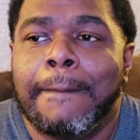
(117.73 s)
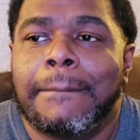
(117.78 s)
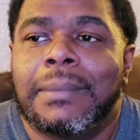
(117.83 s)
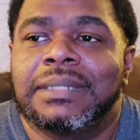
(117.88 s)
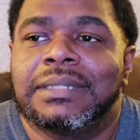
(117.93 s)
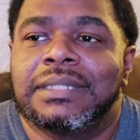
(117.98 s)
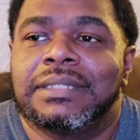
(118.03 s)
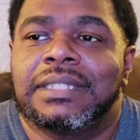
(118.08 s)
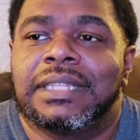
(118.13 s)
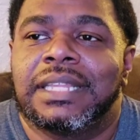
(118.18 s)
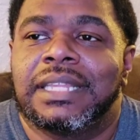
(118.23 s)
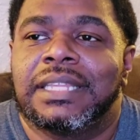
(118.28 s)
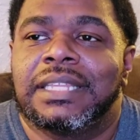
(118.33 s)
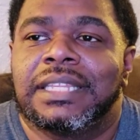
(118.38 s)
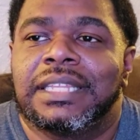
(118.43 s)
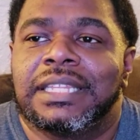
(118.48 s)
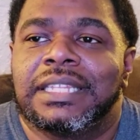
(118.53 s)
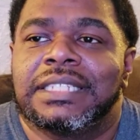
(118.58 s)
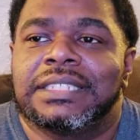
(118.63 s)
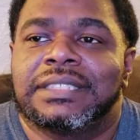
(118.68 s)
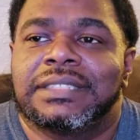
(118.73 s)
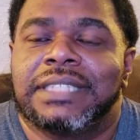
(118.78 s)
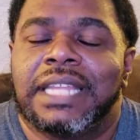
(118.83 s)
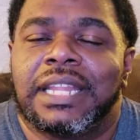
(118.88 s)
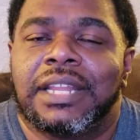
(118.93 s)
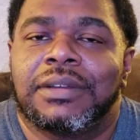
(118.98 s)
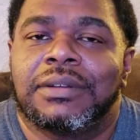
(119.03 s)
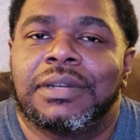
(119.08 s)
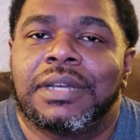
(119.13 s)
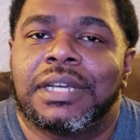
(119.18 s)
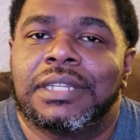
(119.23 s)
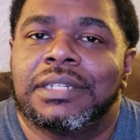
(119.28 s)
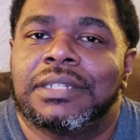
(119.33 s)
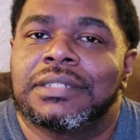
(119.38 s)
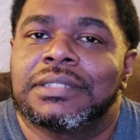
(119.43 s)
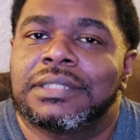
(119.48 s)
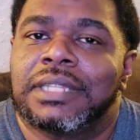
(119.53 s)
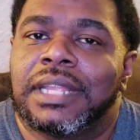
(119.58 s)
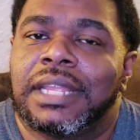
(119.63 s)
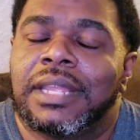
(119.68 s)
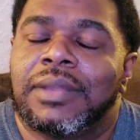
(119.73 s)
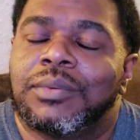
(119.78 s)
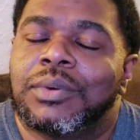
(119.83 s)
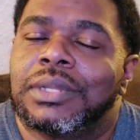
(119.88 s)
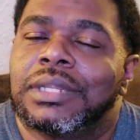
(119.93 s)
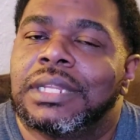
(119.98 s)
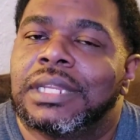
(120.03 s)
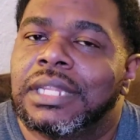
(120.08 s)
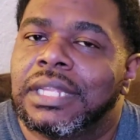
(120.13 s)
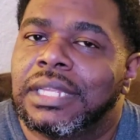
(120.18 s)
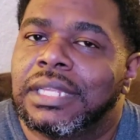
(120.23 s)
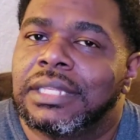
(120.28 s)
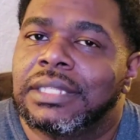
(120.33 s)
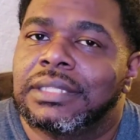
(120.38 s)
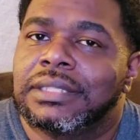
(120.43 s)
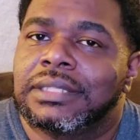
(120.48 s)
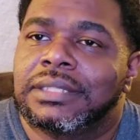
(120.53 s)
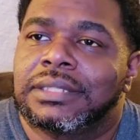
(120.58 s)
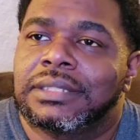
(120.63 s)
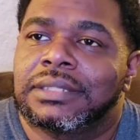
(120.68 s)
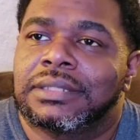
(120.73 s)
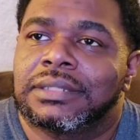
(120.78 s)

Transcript: But the thing is, they don't understand what it is.